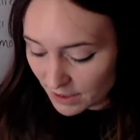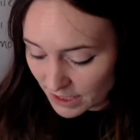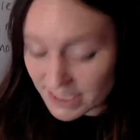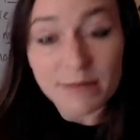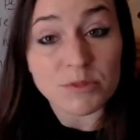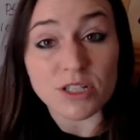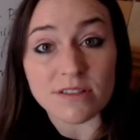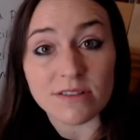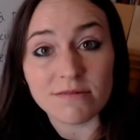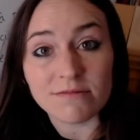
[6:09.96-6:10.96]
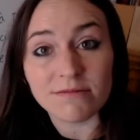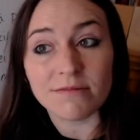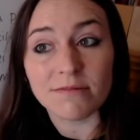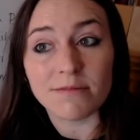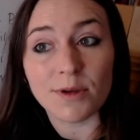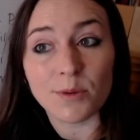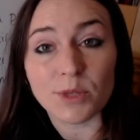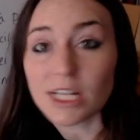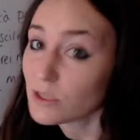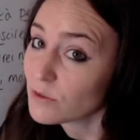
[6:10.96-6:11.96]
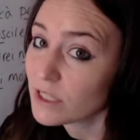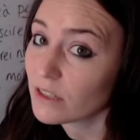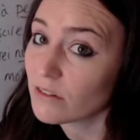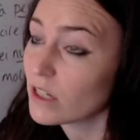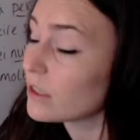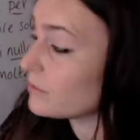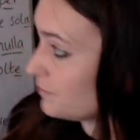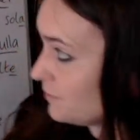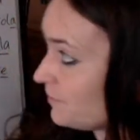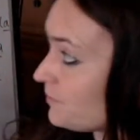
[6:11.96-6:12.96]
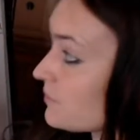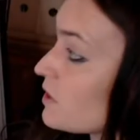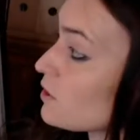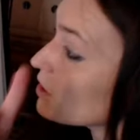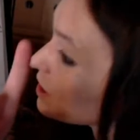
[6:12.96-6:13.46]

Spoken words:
exceptions. But I don't think there are. Non